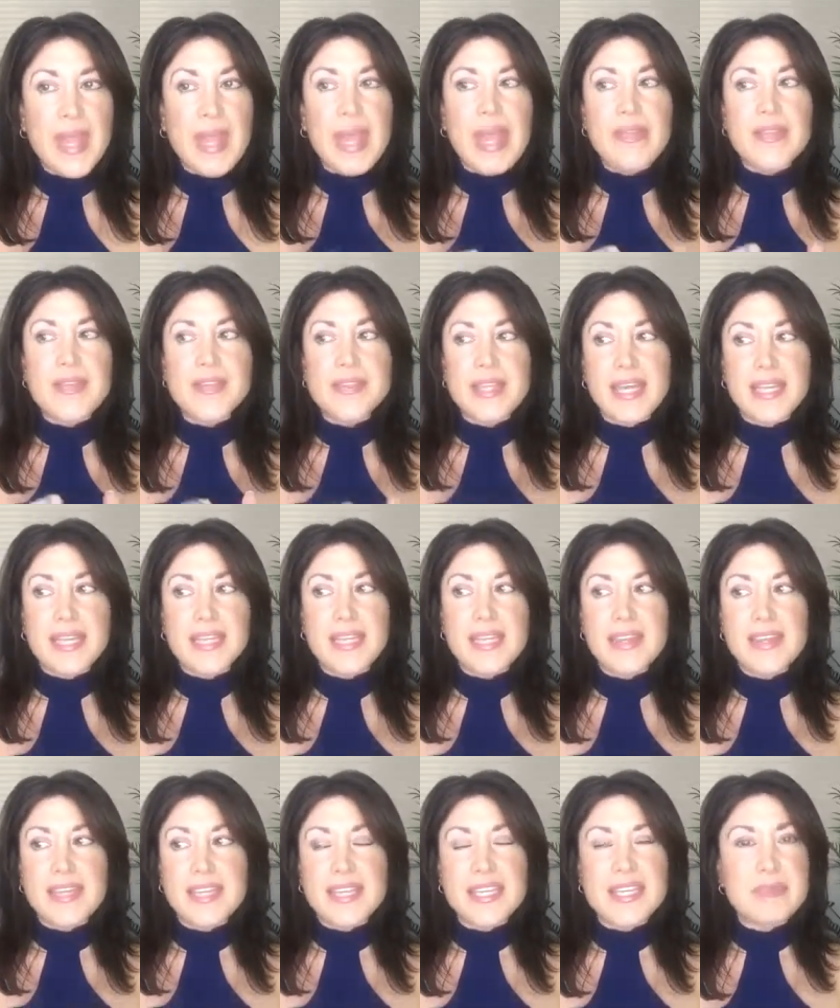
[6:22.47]
And the second
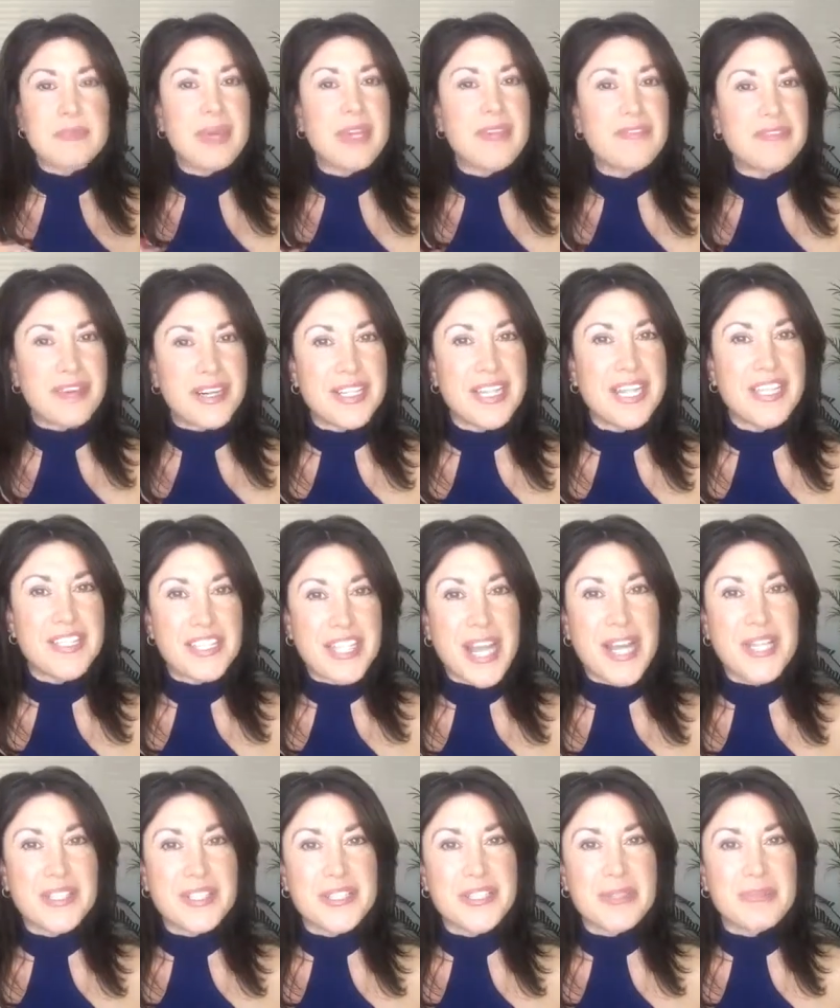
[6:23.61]
thing is, my friend had challenged